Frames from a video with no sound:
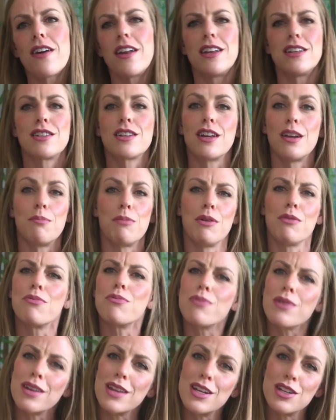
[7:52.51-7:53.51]
and it's going to
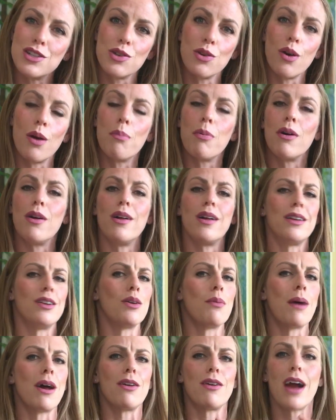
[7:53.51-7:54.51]
be really doable
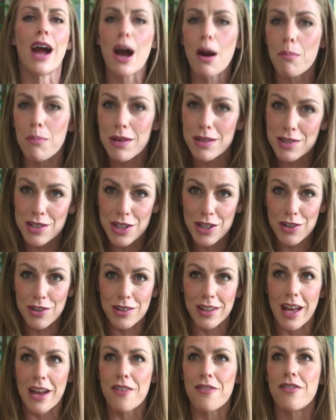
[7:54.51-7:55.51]
no matter how busy your
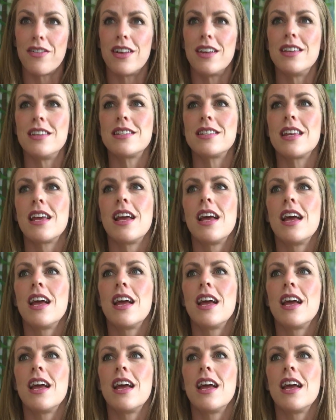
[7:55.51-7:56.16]
life is.